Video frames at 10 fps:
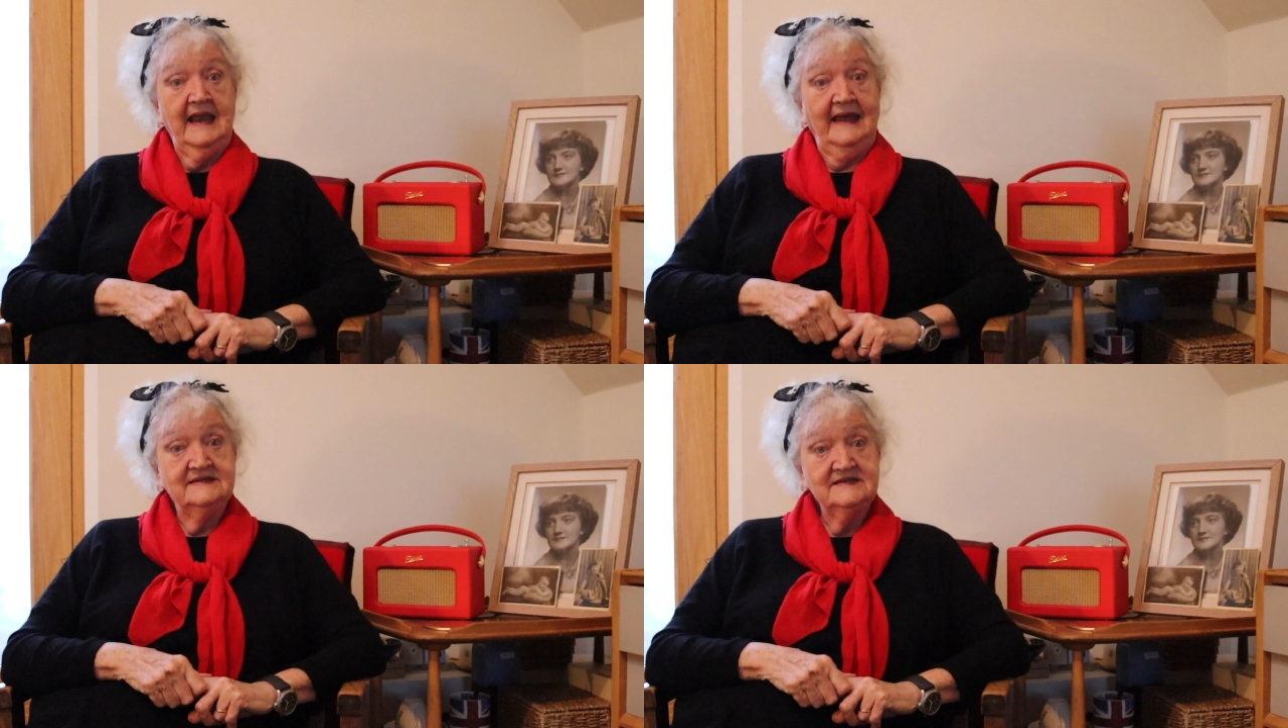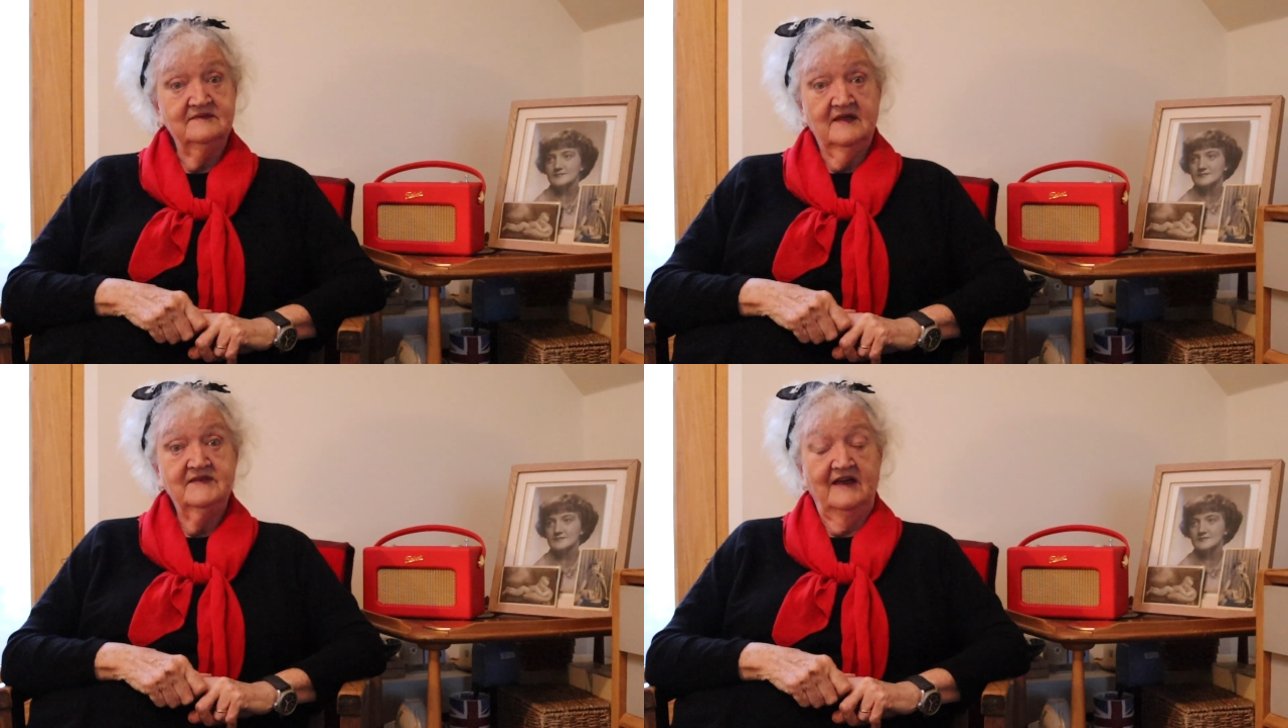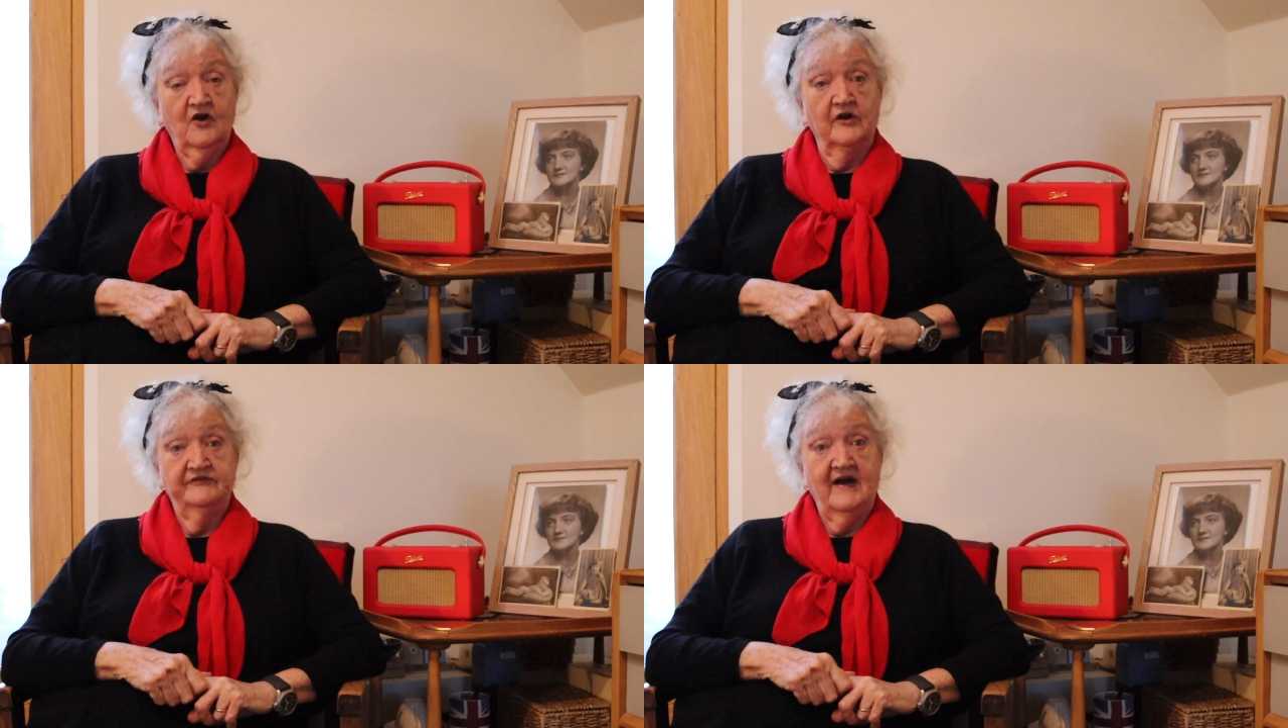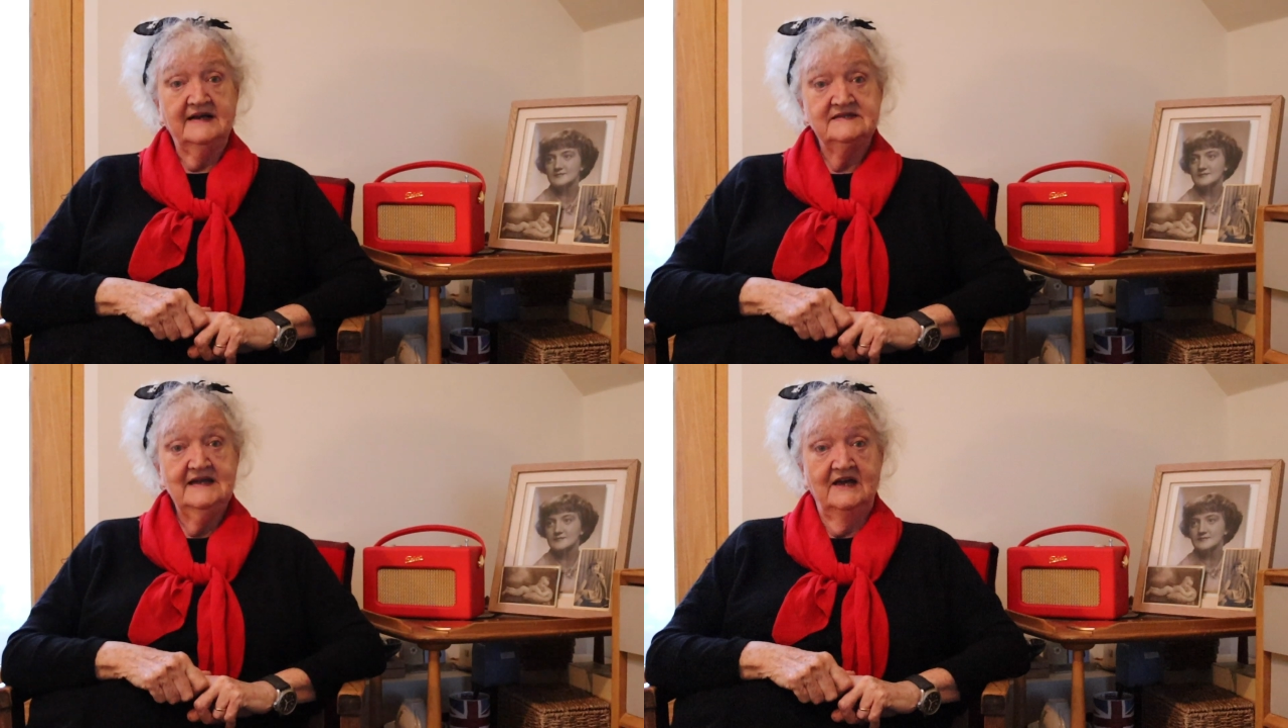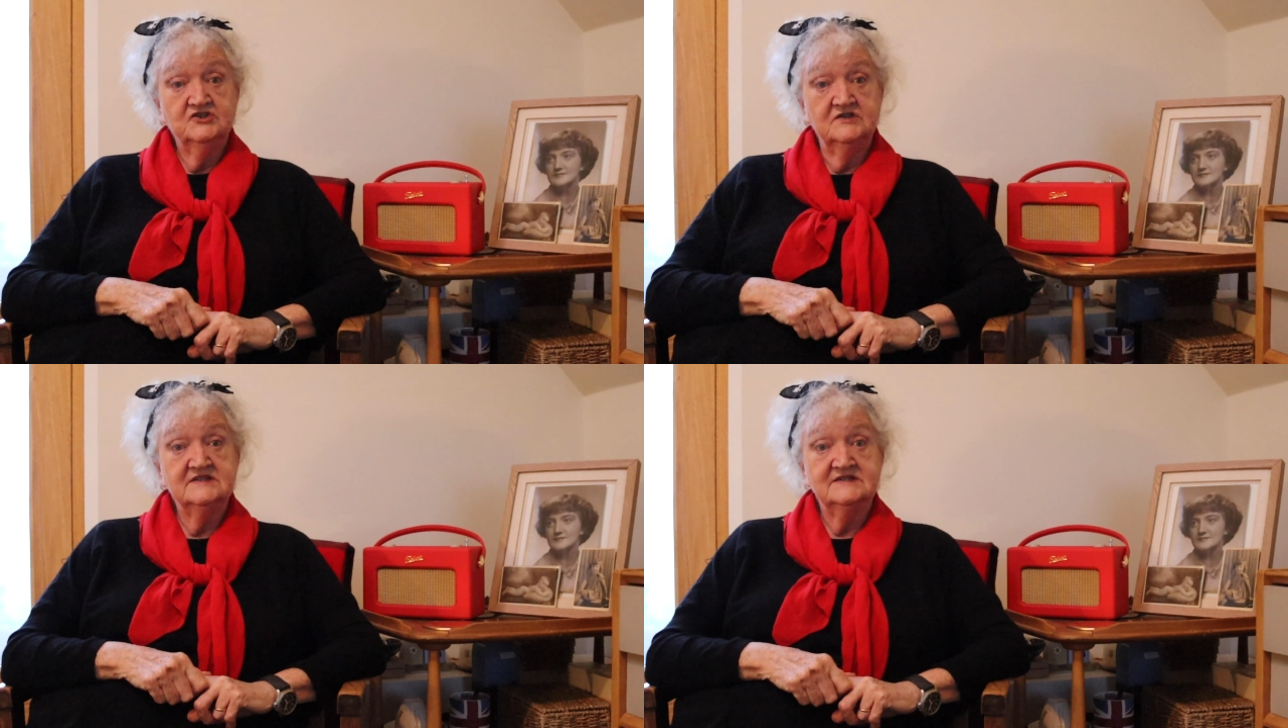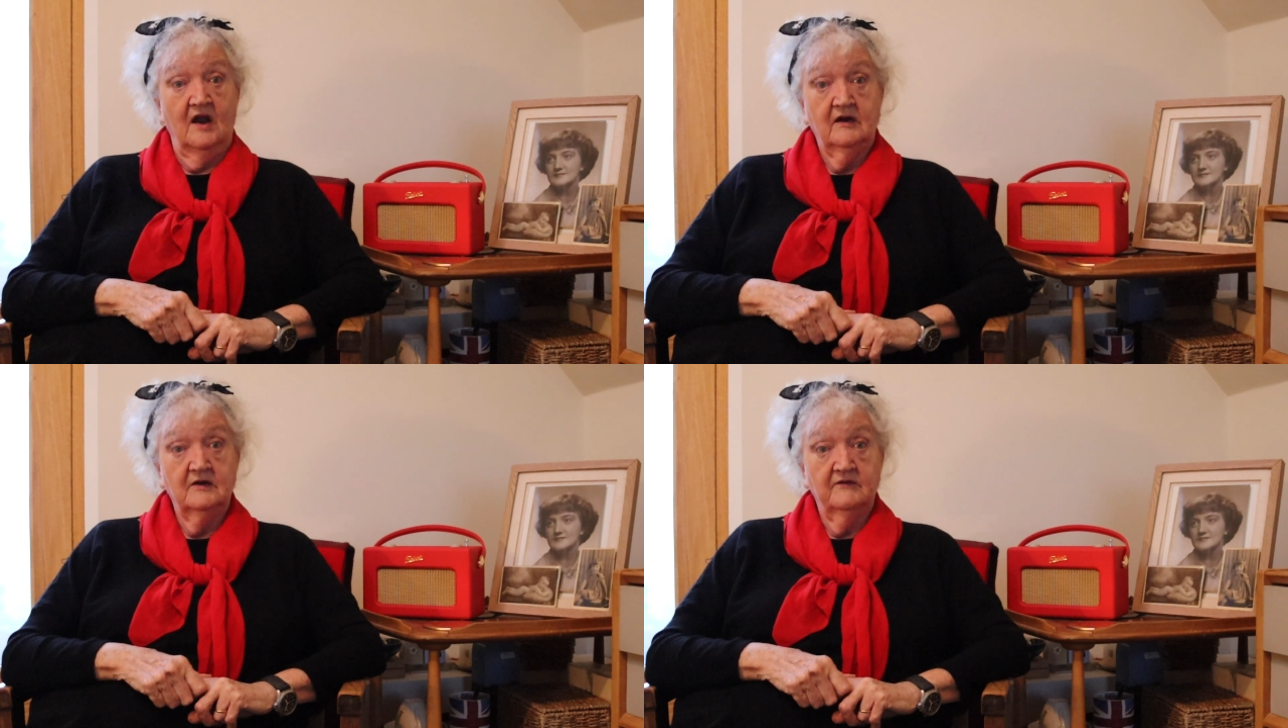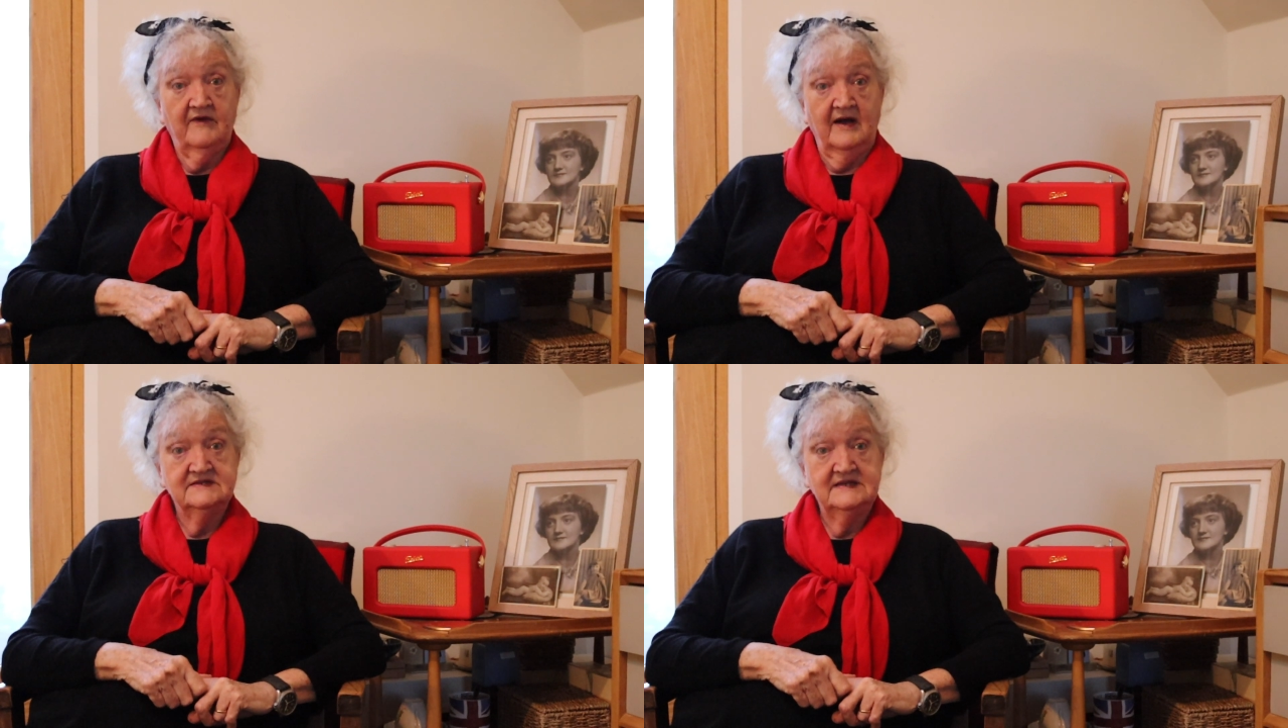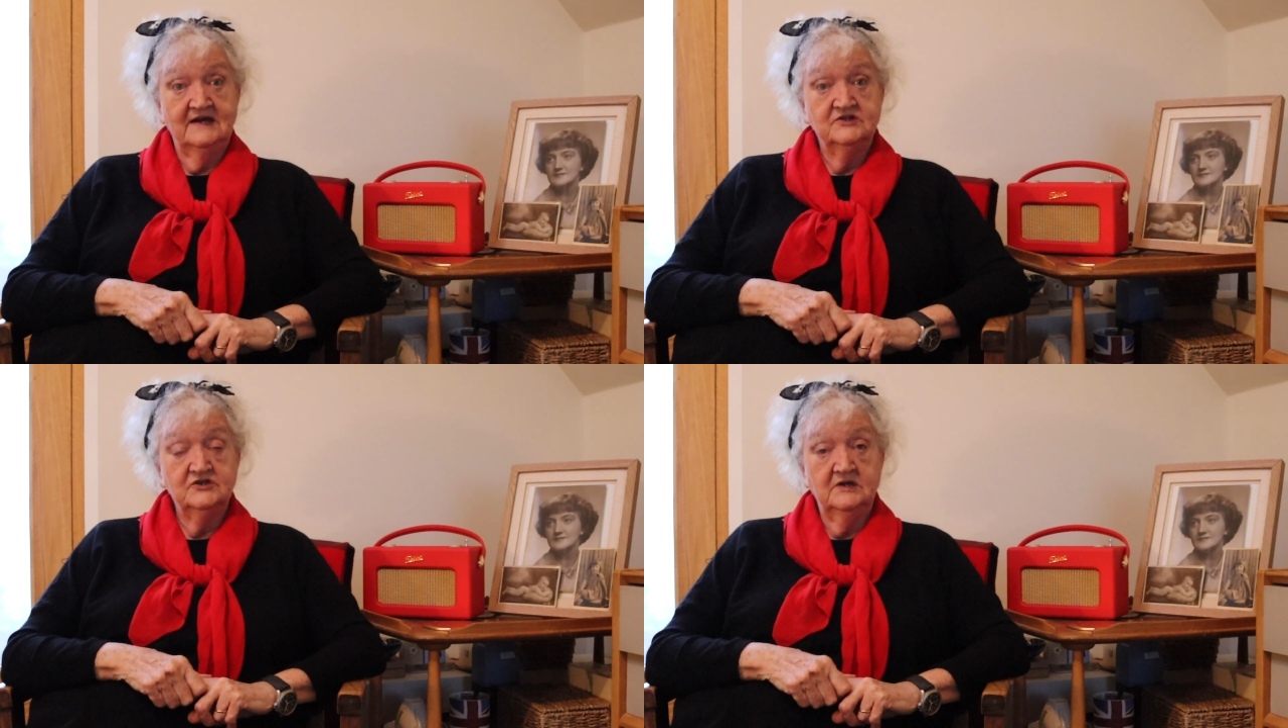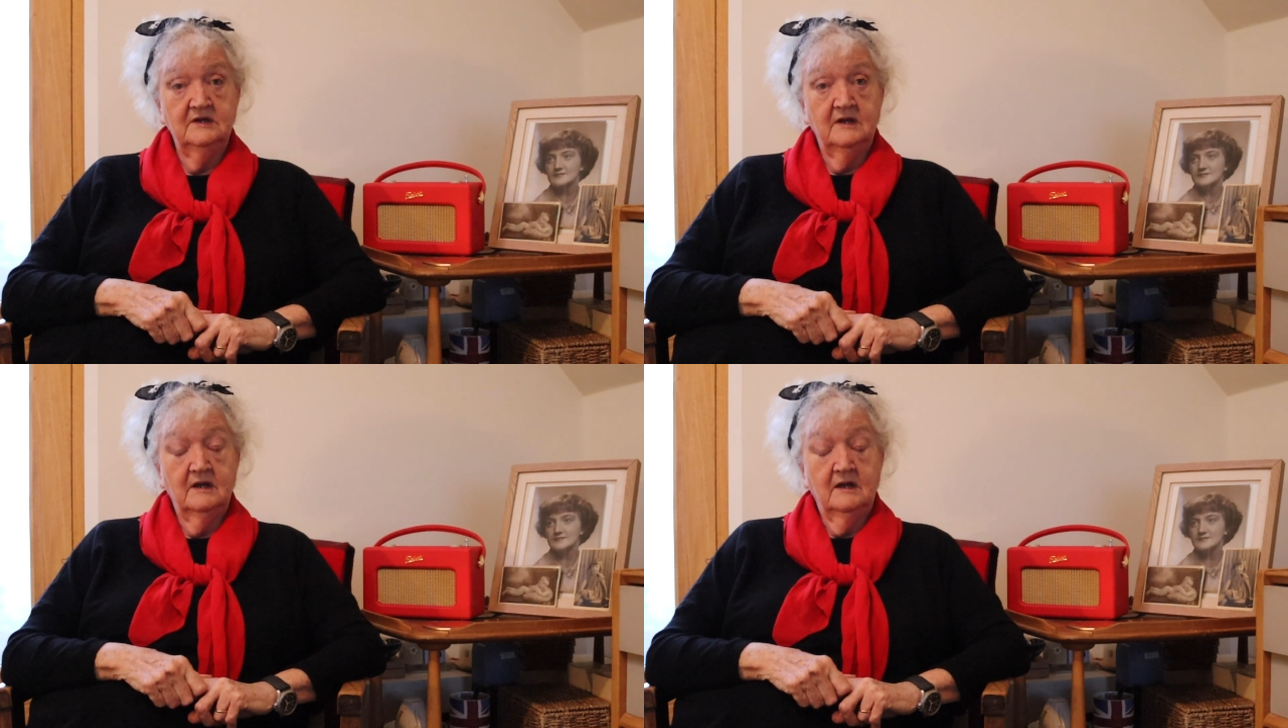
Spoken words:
later that they got a vaccination, the Salk vaccination,